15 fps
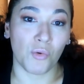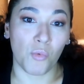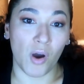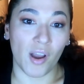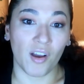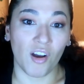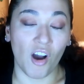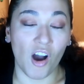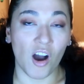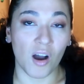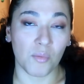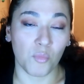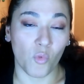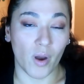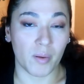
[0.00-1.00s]

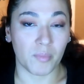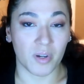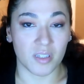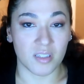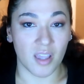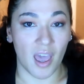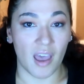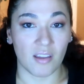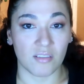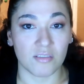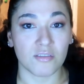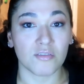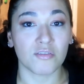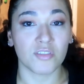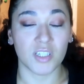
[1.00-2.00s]
guaiacum, white musk, and
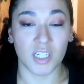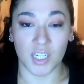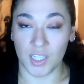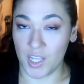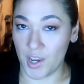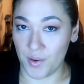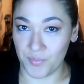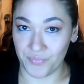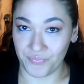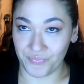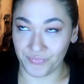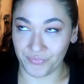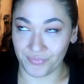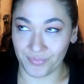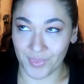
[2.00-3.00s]
vanilla.
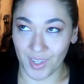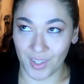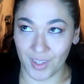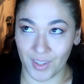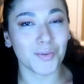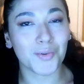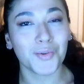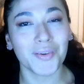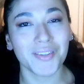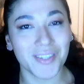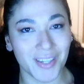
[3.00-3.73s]
So you can